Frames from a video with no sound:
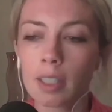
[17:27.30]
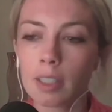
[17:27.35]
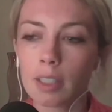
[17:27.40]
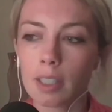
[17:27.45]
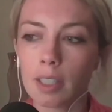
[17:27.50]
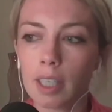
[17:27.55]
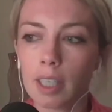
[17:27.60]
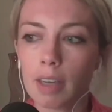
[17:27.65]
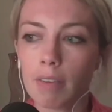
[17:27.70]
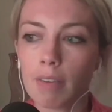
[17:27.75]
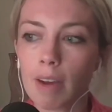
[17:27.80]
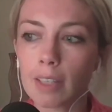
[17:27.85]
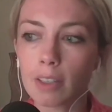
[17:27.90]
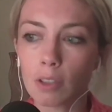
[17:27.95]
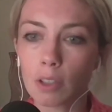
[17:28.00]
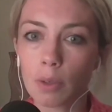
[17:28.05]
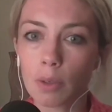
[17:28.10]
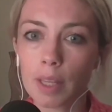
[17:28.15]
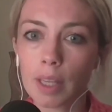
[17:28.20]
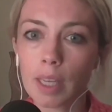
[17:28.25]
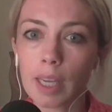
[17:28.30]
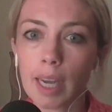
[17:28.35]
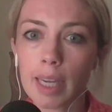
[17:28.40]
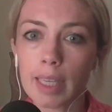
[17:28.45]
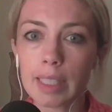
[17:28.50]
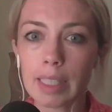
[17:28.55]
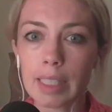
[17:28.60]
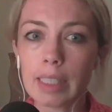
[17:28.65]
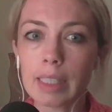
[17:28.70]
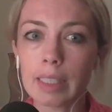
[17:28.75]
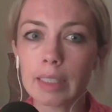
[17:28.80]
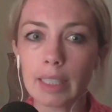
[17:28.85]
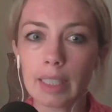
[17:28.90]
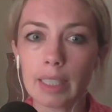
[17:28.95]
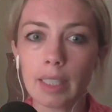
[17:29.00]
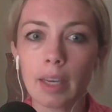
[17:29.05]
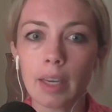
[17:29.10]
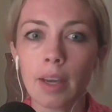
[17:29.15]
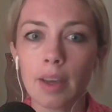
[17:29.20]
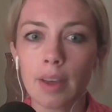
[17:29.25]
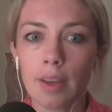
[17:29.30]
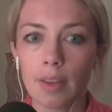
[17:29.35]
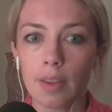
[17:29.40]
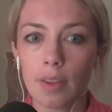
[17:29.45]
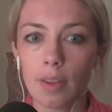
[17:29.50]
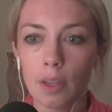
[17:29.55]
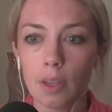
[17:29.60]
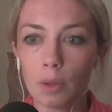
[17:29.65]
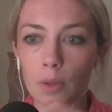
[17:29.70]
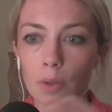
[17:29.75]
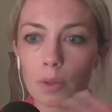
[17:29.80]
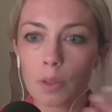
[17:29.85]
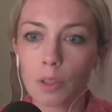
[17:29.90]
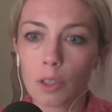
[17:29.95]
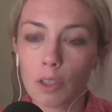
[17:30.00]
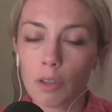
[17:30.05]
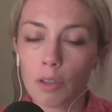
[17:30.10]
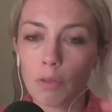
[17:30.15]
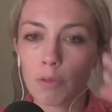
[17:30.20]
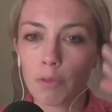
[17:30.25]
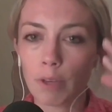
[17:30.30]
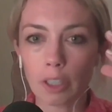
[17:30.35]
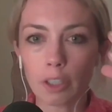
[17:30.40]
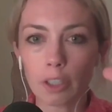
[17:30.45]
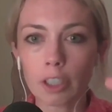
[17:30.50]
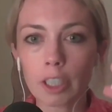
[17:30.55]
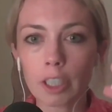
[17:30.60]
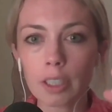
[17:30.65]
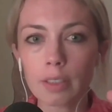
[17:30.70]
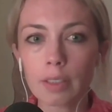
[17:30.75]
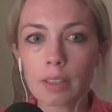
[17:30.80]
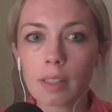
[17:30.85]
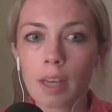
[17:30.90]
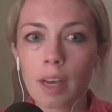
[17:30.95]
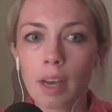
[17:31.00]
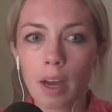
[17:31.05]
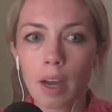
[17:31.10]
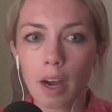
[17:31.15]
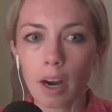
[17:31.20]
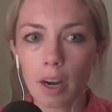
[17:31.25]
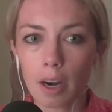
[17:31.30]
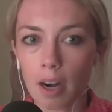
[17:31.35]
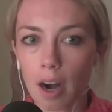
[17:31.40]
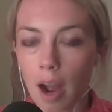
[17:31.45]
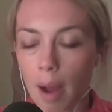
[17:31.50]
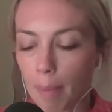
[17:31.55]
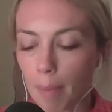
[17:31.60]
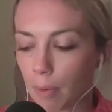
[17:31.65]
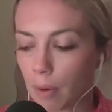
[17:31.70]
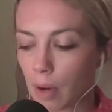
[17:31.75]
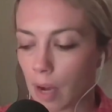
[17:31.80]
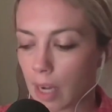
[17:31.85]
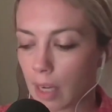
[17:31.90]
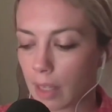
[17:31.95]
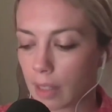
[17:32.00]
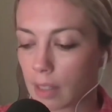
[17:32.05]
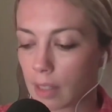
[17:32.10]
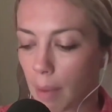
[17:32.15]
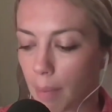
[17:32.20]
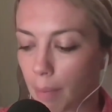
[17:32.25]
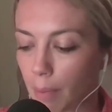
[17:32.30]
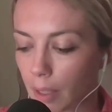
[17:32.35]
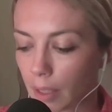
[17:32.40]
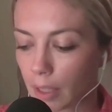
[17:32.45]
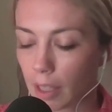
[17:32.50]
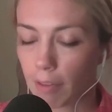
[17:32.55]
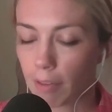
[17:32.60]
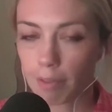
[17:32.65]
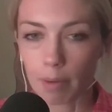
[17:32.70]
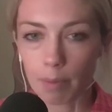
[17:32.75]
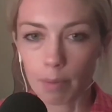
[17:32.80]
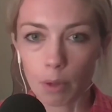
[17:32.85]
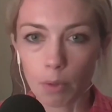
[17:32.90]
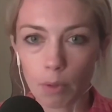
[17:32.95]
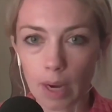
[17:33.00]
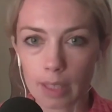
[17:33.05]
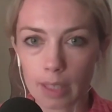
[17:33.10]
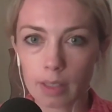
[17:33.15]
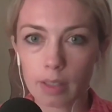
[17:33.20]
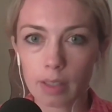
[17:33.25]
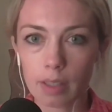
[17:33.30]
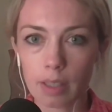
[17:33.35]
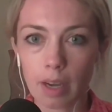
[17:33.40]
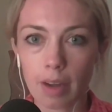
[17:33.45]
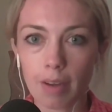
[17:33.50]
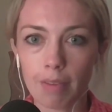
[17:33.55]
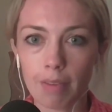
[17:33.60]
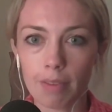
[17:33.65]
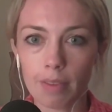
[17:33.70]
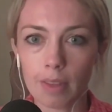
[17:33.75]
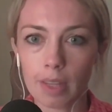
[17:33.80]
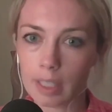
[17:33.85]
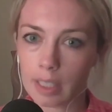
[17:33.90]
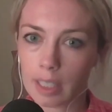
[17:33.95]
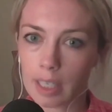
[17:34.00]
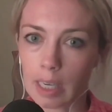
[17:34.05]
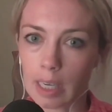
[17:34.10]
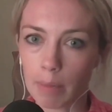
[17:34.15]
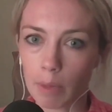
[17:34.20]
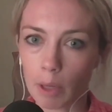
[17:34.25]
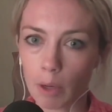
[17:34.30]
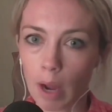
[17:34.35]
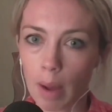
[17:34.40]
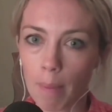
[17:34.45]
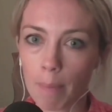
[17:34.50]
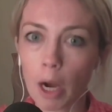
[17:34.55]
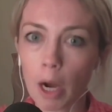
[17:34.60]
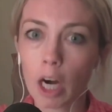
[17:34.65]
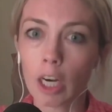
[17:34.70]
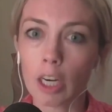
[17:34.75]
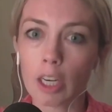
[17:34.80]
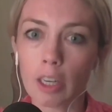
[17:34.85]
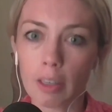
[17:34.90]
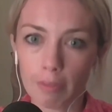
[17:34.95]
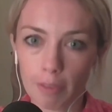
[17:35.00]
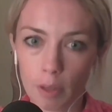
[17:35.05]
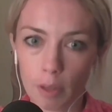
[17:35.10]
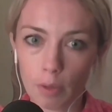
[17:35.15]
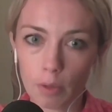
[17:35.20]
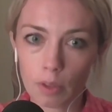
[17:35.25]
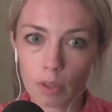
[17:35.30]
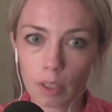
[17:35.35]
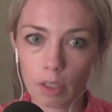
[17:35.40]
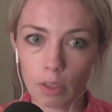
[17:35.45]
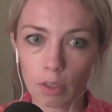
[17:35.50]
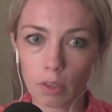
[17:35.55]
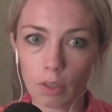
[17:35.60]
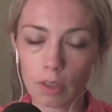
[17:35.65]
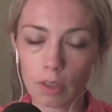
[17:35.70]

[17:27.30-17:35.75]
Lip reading: to the advisor. So I think ideally, those two functions are operating separately from the rest of the team. They're not part of those little